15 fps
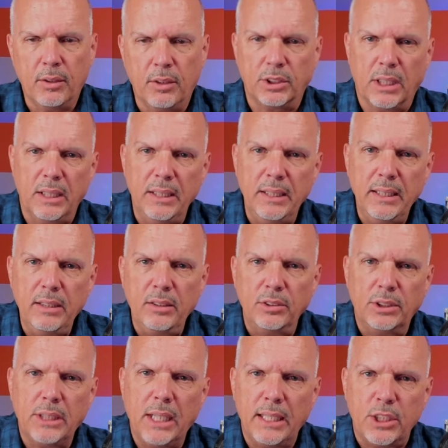There's a
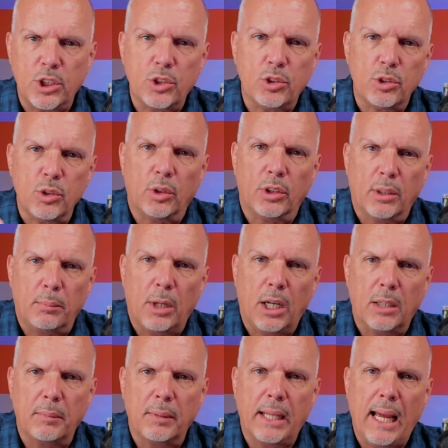little tiny screw on the
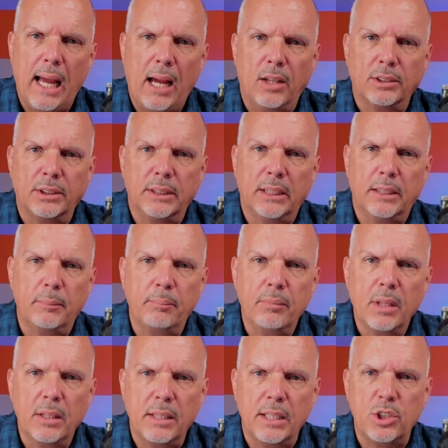bottom of the housing
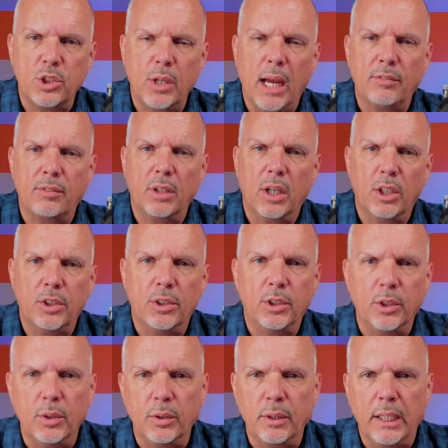that you have to
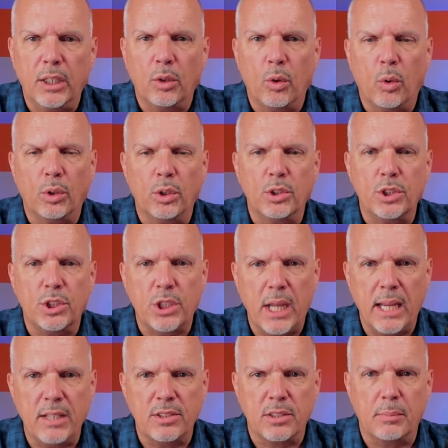undo in order to
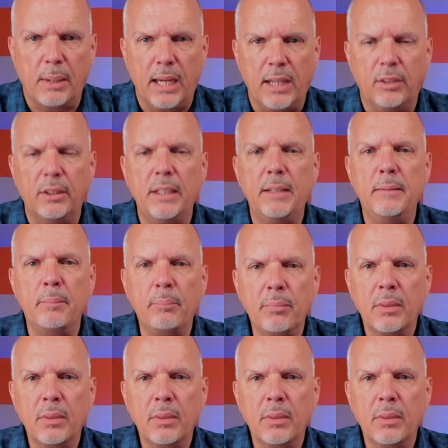change the battery.